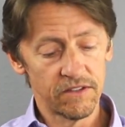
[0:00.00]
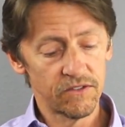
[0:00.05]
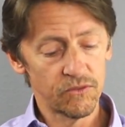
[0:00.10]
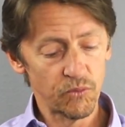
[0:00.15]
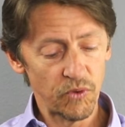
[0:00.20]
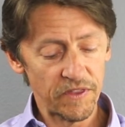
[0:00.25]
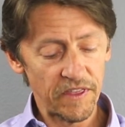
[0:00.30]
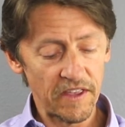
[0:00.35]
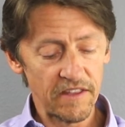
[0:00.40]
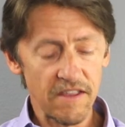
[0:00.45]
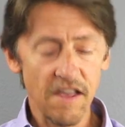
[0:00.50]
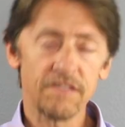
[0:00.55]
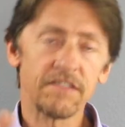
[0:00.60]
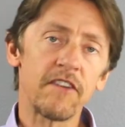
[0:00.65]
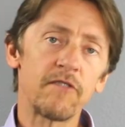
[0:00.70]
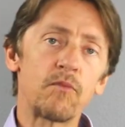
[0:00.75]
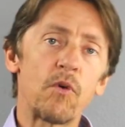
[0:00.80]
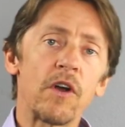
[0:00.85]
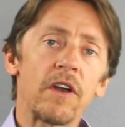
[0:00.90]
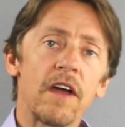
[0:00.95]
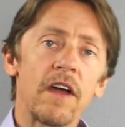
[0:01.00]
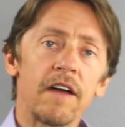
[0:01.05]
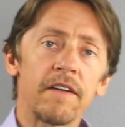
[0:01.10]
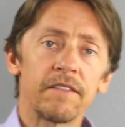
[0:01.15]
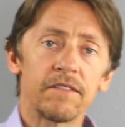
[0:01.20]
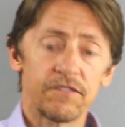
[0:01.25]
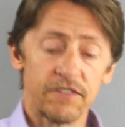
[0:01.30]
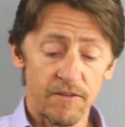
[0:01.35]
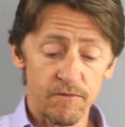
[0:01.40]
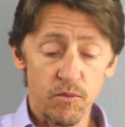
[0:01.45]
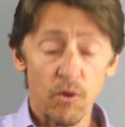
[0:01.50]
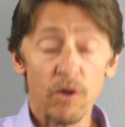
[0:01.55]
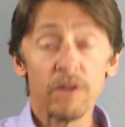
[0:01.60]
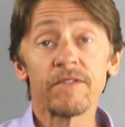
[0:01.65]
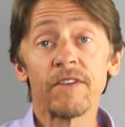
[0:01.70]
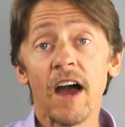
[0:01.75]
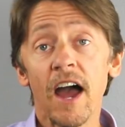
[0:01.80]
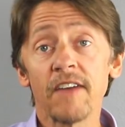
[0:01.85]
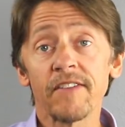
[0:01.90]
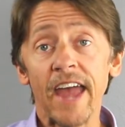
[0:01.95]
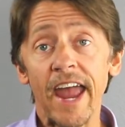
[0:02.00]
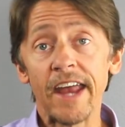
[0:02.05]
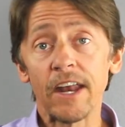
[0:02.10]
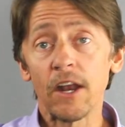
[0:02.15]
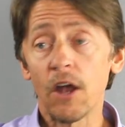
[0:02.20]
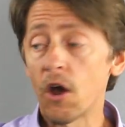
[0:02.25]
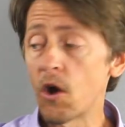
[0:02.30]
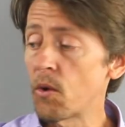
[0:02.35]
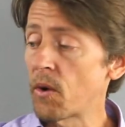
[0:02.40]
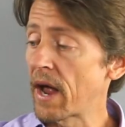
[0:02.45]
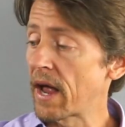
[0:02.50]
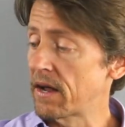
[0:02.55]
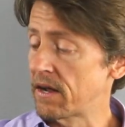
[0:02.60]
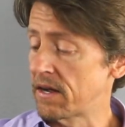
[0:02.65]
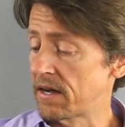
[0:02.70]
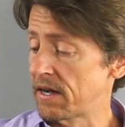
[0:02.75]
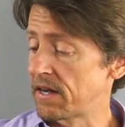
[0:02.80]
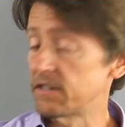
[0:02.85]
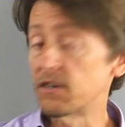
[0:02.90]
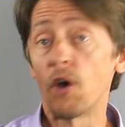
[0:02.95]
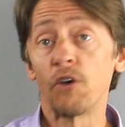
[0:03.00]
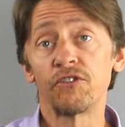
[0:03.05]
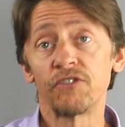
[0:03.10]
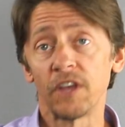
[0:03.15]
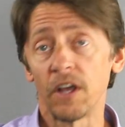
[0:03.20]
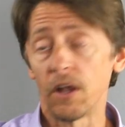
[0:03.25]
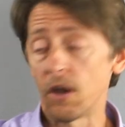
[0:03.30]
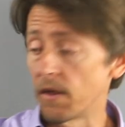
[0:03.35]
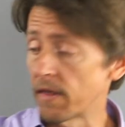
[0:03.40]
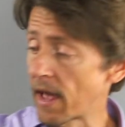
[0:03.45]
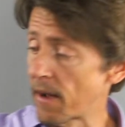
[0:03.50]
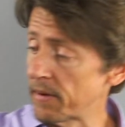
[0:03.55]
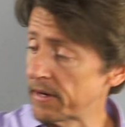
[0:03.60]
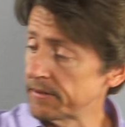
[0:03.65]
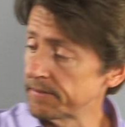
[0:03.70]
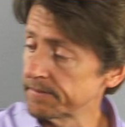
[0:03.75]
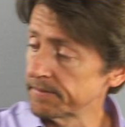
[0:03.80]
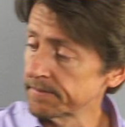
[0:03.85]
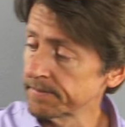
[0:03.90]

We think that's 7.5, 8.0. No seal on that one.